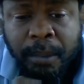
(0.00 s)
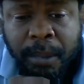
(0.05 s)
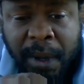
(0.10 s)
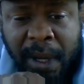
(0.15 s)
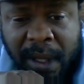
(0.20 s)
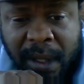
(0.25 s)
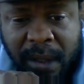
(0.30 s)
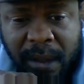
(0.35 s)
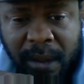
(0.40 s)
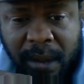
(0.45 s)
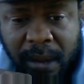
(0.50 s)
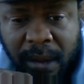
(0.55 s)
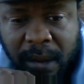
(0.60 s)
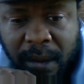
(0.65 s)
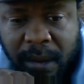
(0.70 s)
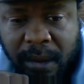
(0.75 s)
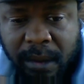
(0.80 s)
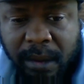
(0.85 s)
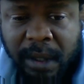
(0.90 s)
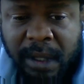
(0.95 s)
but
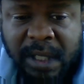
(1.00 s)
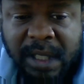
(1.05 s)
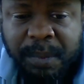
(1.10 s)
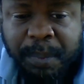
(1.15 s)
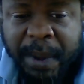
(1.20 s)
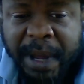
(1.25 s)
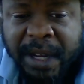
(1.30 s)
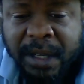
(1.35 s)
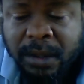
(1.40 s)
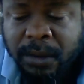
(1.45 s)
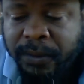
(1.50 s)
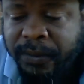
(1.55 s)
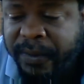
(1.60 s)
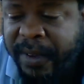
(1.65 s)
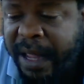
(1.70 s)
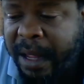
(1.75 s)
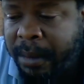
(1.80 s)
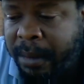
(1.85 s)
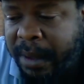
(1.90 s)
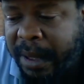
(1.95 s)
the special
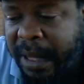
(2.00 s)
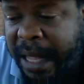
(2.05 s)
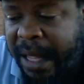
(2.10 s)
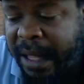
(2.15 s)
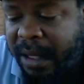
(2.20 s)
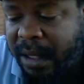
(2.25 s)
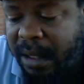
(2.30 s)
family